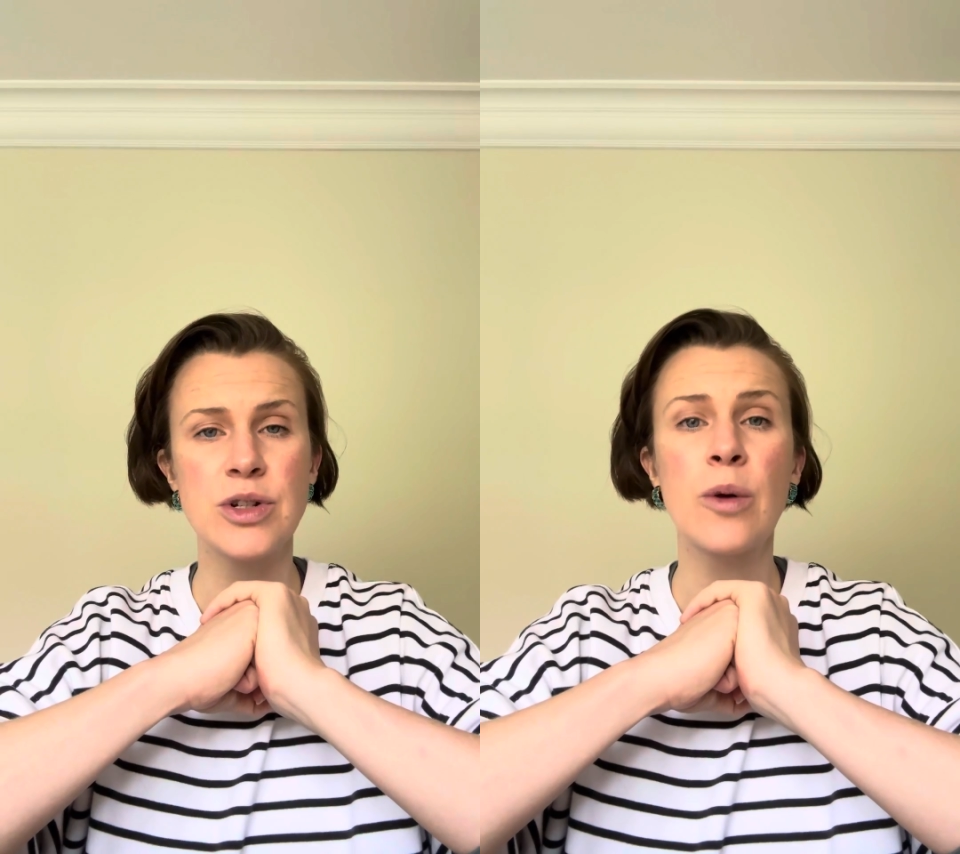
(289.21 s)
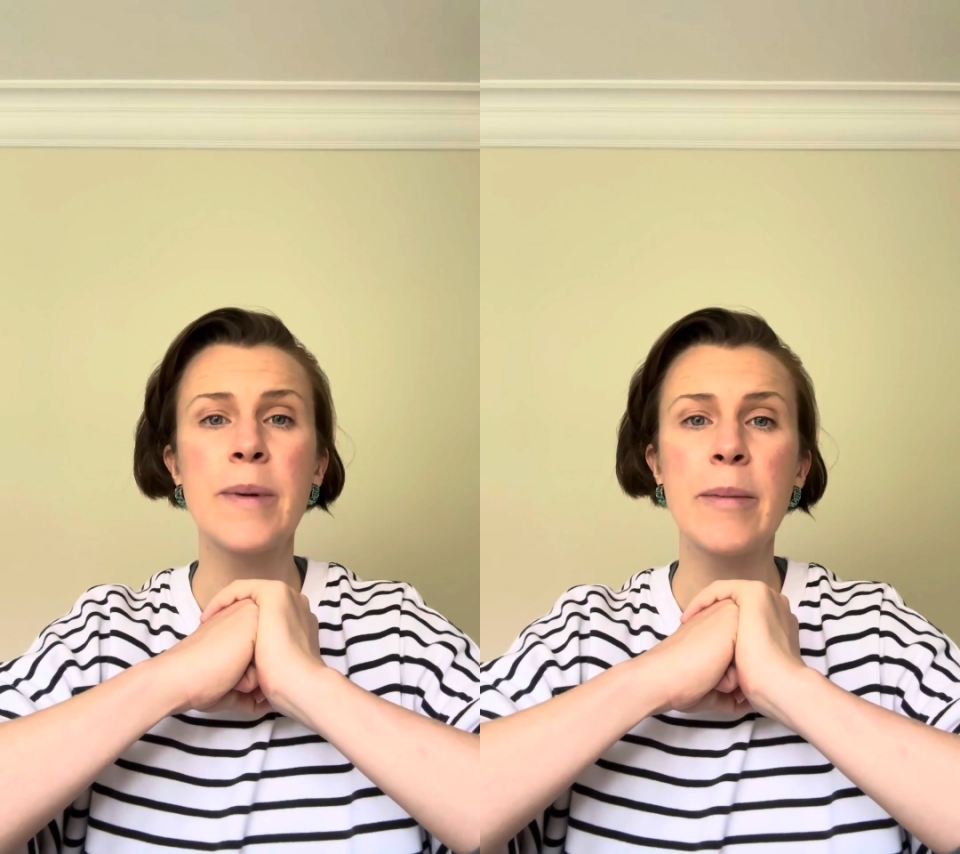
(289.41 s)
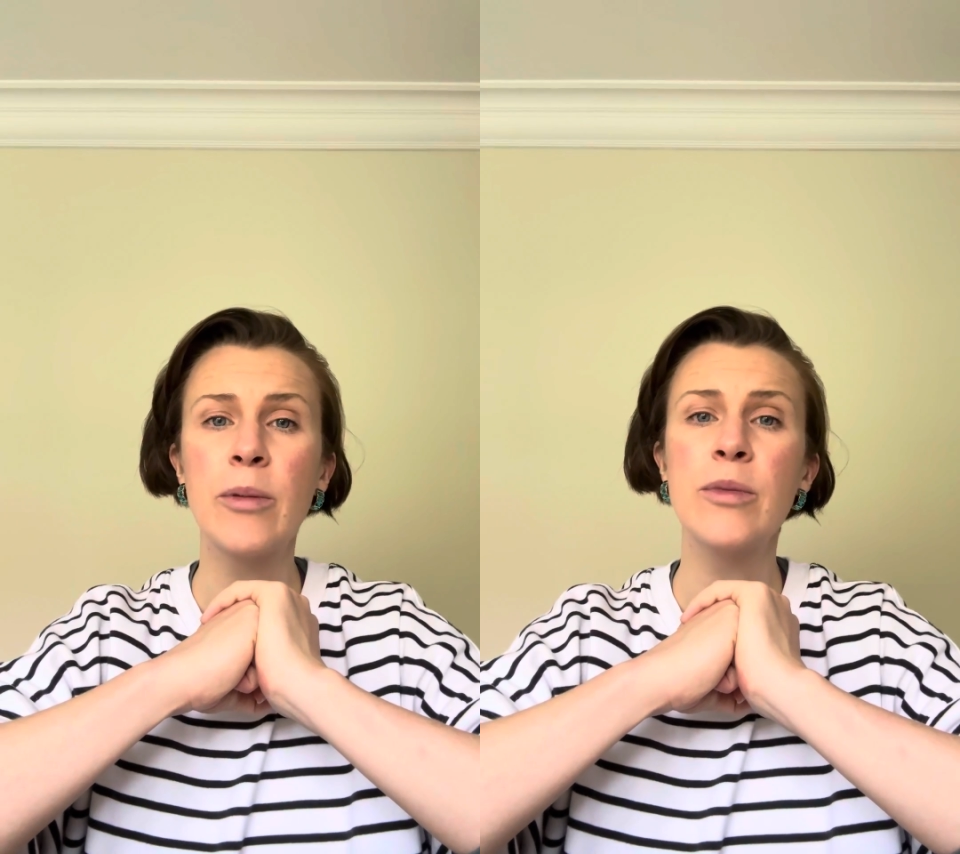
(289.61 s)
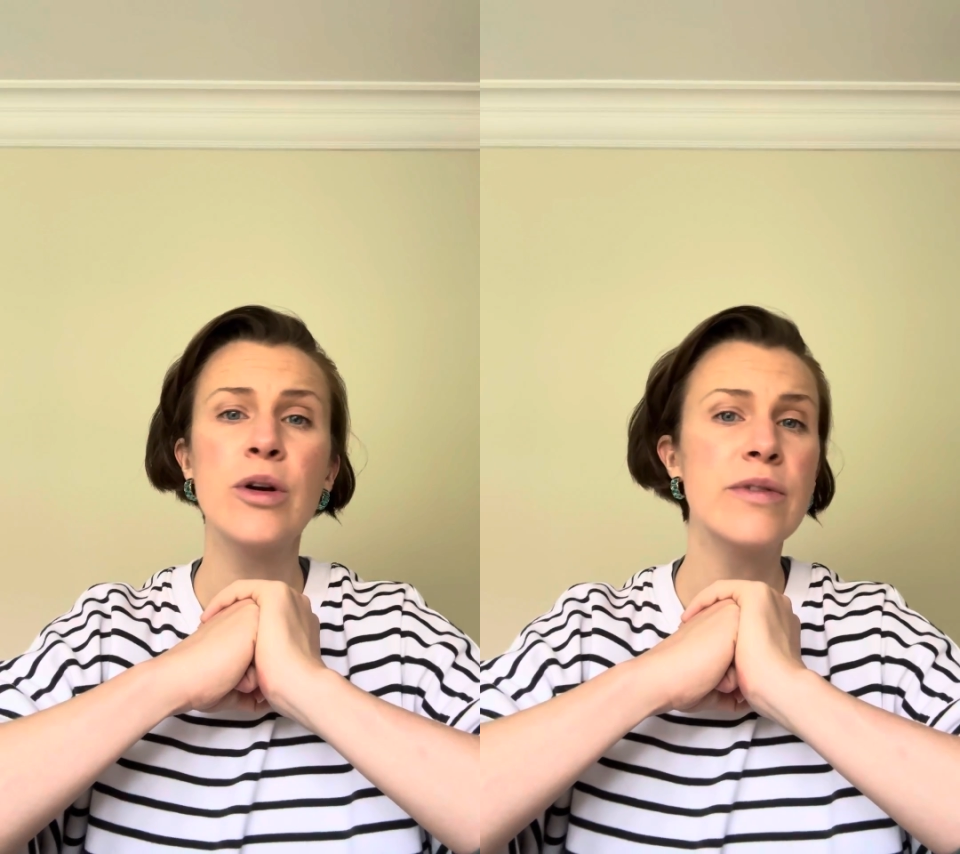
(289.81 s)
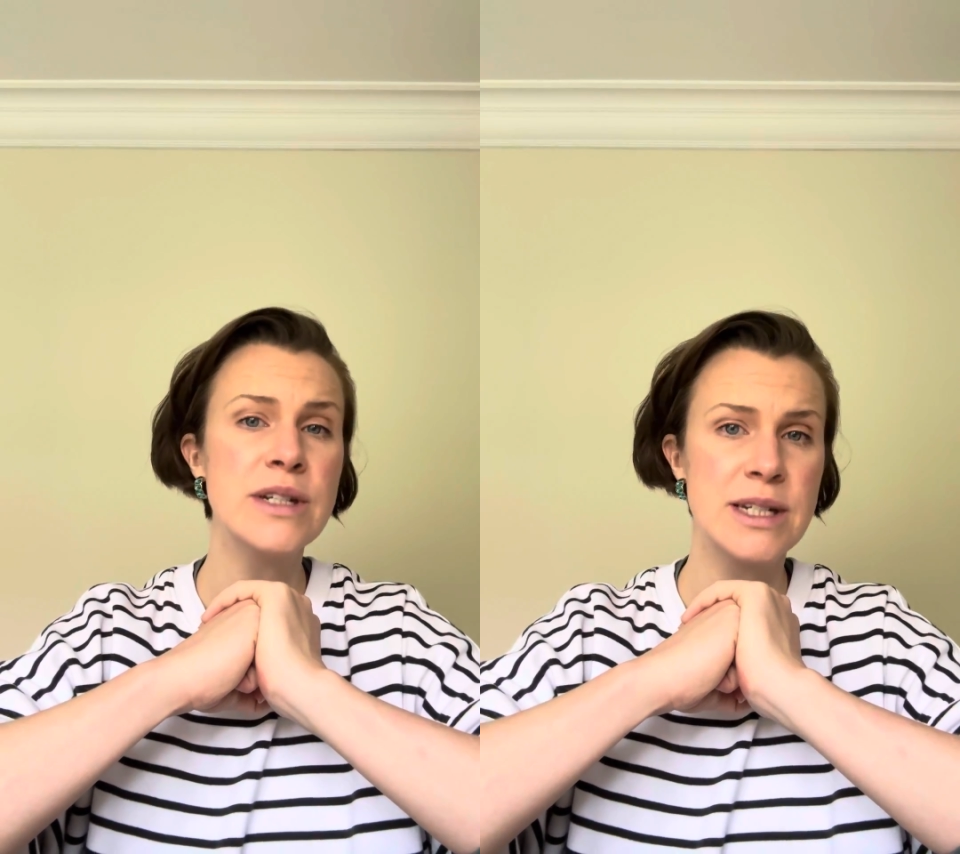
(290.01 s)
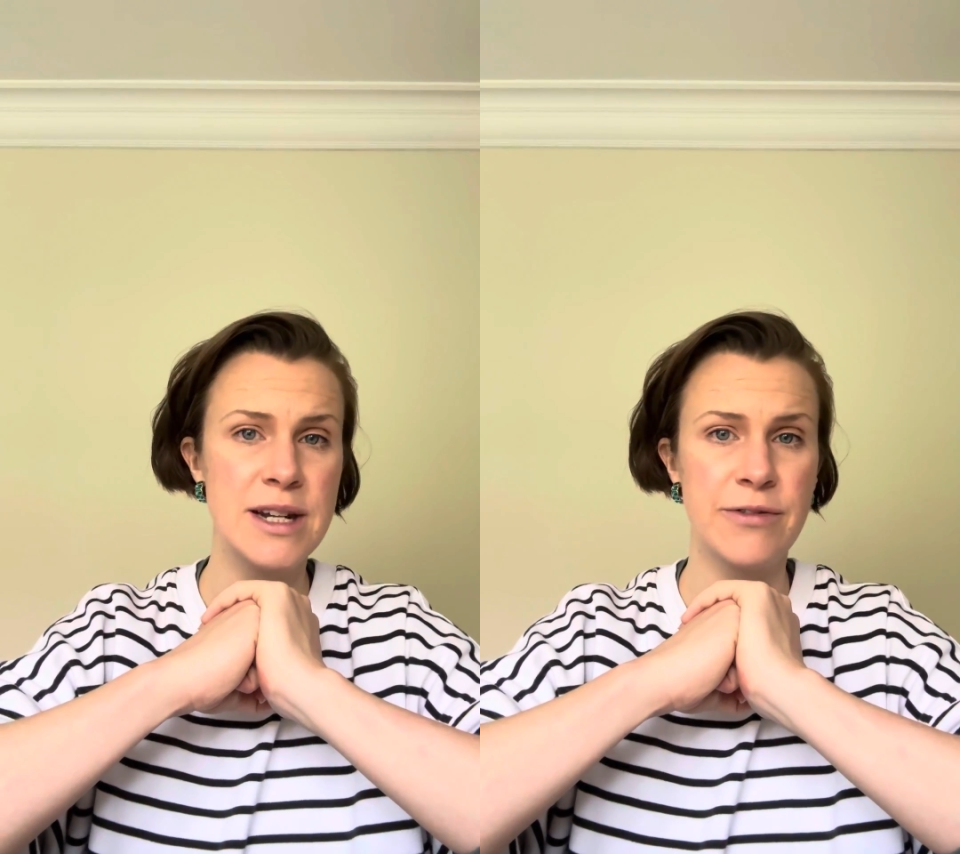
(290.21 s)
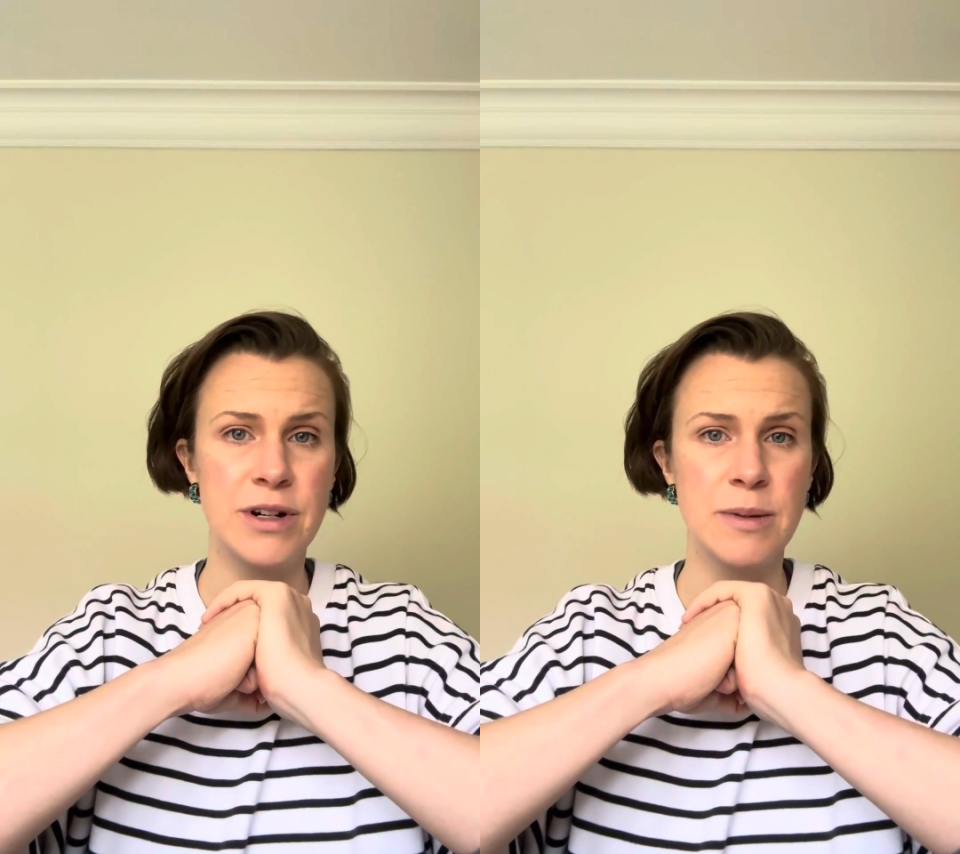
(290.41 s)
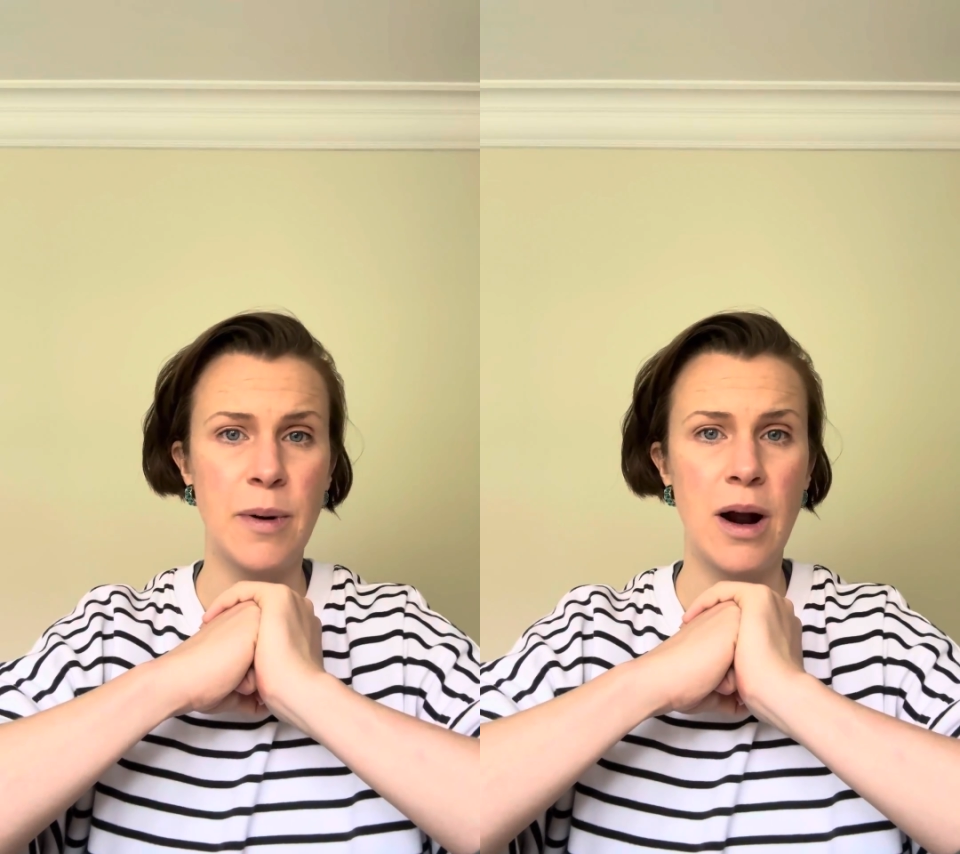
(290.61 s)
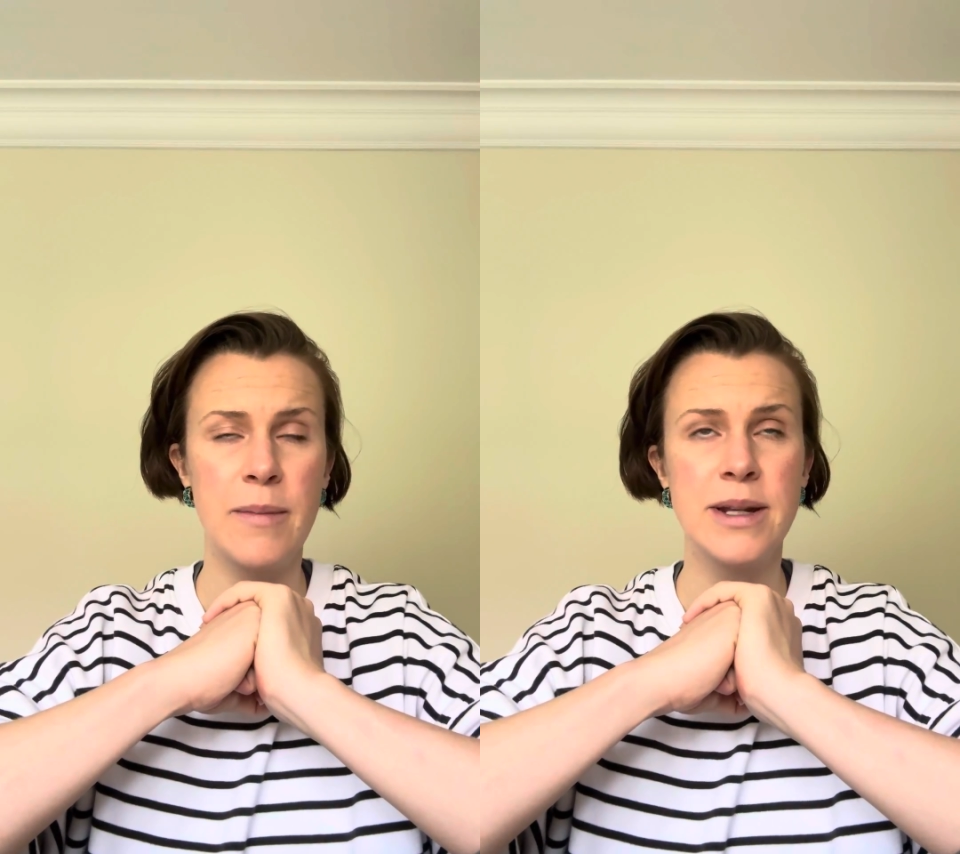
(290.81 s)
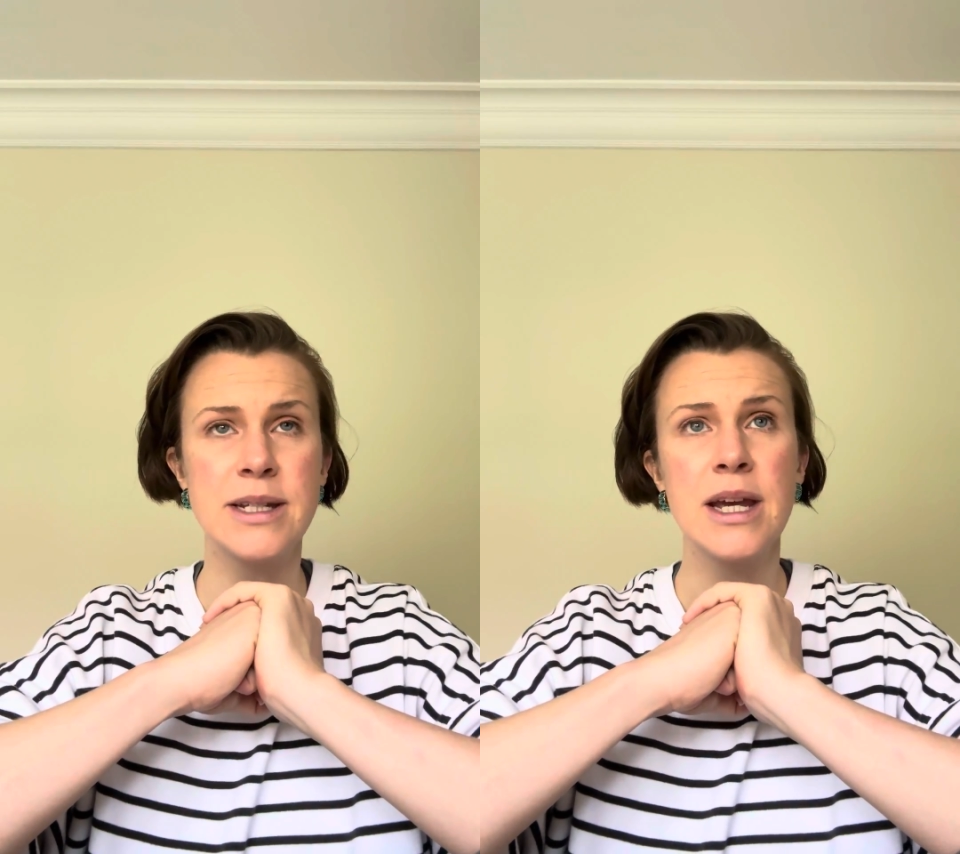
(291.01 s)
or people move into different
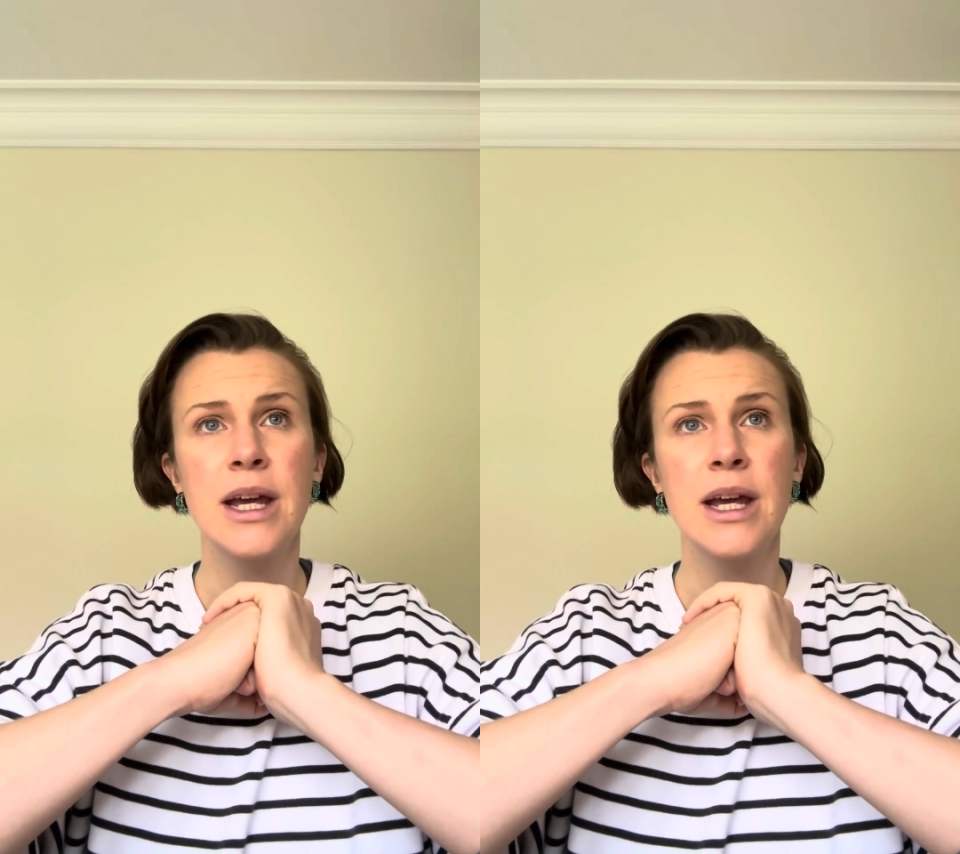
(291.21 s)
departments,